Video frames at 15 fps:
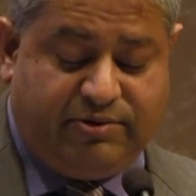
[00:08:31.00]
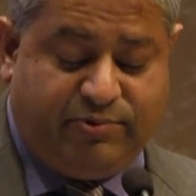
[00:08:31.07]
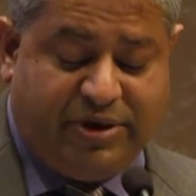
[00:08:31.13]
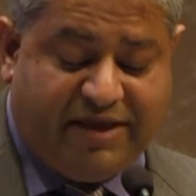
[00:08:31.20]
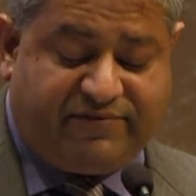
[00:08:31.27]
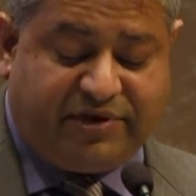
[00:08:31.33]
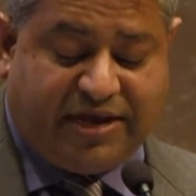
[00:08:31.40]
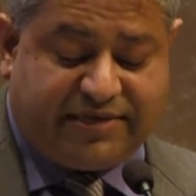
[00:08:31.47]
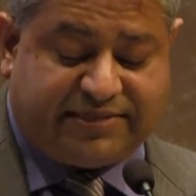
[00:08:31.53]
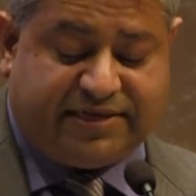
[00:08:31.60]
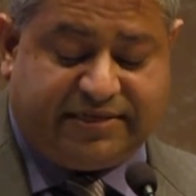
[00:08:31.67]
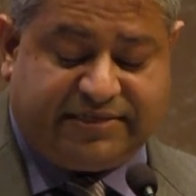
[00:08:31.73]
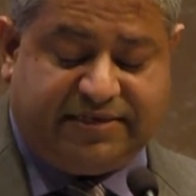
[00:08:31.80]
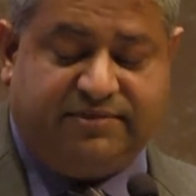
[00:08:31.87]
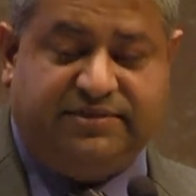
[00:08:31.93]
We have to ask
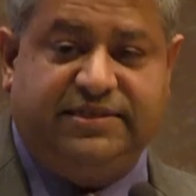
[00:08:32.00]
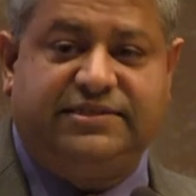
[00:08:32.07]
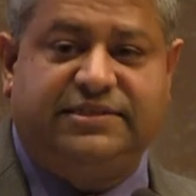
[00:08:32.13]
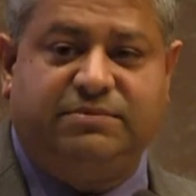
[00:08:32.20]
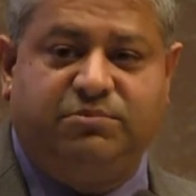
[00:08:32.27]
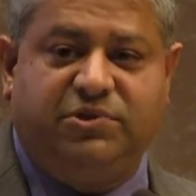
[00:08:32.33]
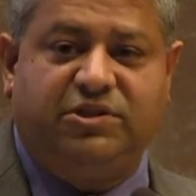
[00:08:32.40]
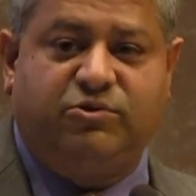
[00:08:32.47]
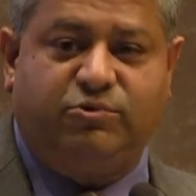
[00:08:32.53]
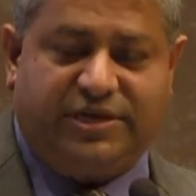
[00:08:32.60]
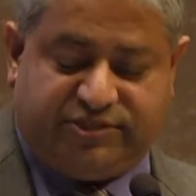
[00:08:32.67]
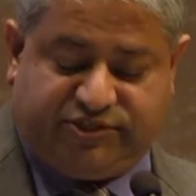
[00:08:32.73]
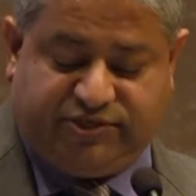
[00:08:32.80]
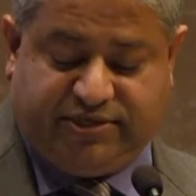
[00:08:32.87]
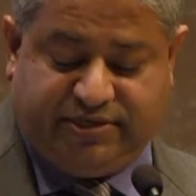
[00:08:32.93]
ourselves this simple
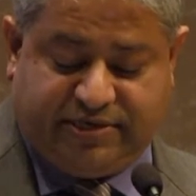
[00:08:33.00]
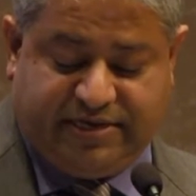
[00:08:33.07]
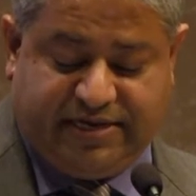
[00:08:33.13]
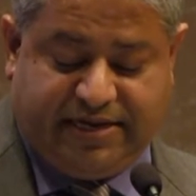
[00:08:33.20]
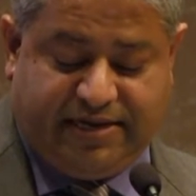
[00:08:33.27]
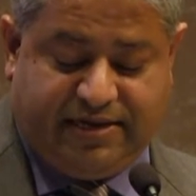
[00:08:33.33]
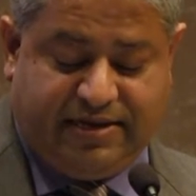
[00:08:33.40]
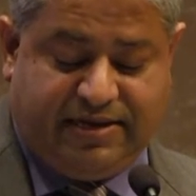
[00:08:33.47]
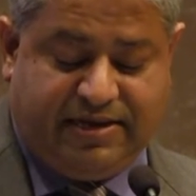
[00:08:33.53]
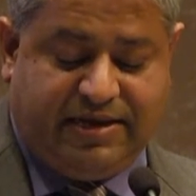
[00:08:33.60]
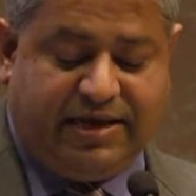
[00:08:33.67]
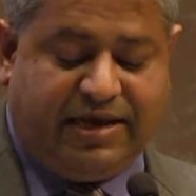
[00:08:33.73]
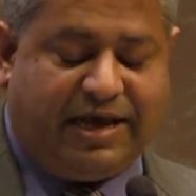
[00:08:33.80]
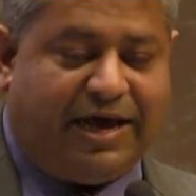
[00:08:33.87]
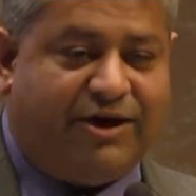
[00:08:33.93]
question today:
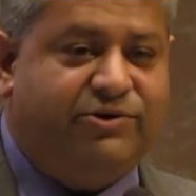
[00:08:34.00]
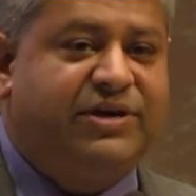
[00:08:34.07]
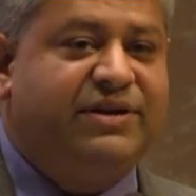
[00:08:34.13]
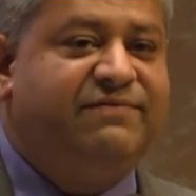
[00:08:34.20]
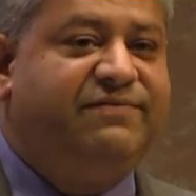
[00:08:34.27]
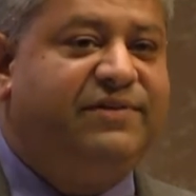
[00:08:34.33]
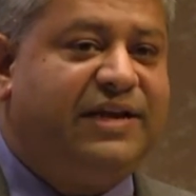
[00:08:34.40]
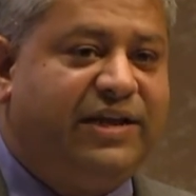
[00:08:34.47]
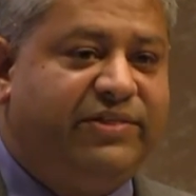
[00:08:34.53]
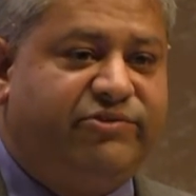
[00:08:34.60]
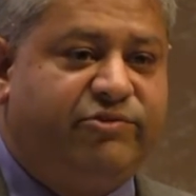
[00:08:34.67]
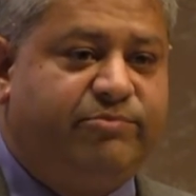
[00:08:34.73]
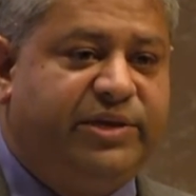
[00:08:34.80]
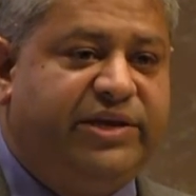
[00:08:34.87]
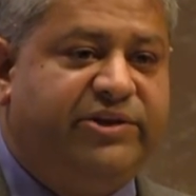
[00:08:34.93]
how can
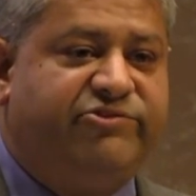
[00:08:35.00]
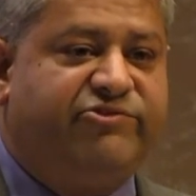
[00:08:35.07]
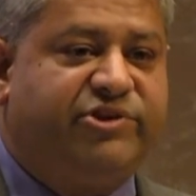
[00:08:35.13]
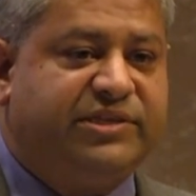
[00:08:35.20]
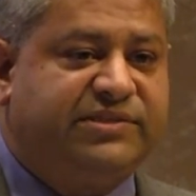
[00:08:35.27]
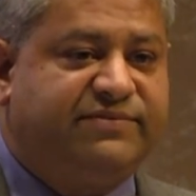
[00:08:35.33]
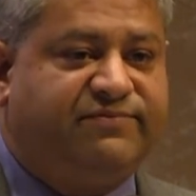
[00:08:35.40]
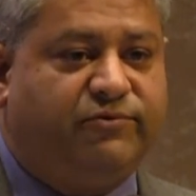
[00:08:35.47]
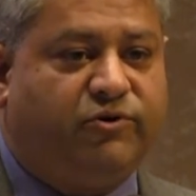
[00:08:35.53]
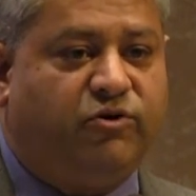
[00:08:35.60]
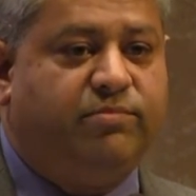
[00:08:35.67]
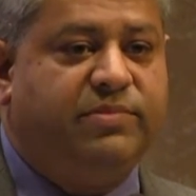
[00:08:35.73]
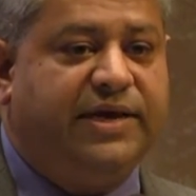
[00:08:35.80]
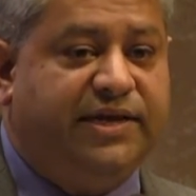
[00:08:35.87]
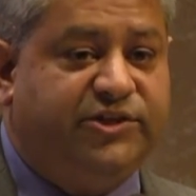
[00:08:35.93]
philanthropy
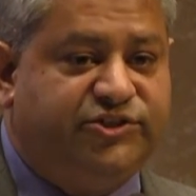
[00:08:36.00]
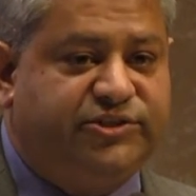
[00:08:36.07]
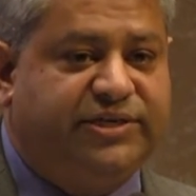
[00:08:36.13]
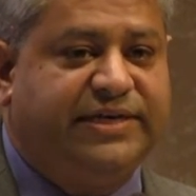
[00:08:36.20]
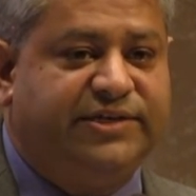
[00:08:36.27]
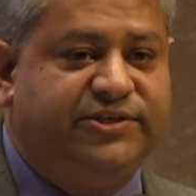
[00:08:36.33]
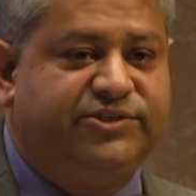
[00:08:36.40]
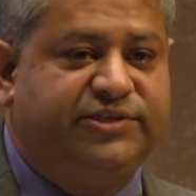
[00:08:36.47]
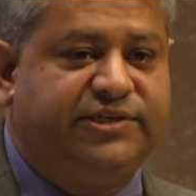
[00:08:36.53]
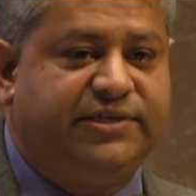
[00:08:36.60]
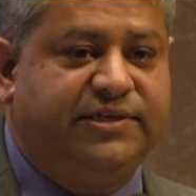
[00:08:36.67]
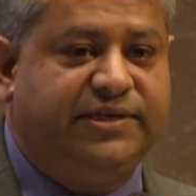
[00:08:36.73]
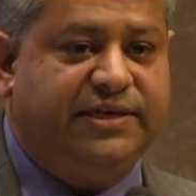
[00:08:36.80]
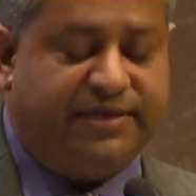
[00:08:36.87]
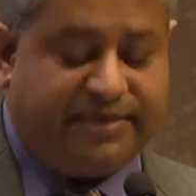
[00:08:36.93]
transform education
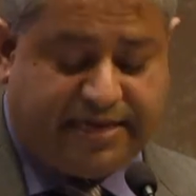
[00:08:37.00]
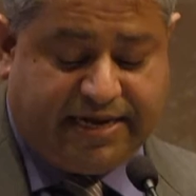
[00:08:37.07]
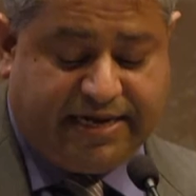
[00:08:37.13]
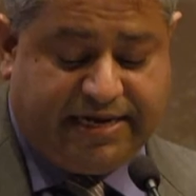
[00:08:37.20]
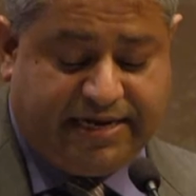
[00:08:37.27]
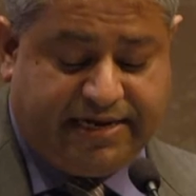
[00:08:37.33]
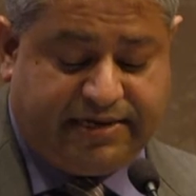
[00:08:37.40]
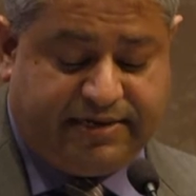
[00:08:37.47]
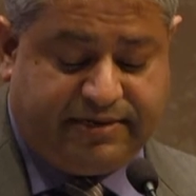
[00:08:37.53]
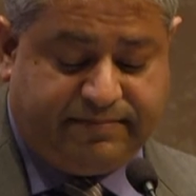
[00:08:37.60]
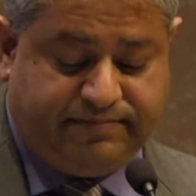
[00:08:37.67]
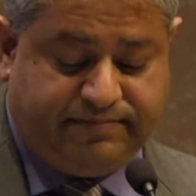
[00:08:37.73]
in Thailand?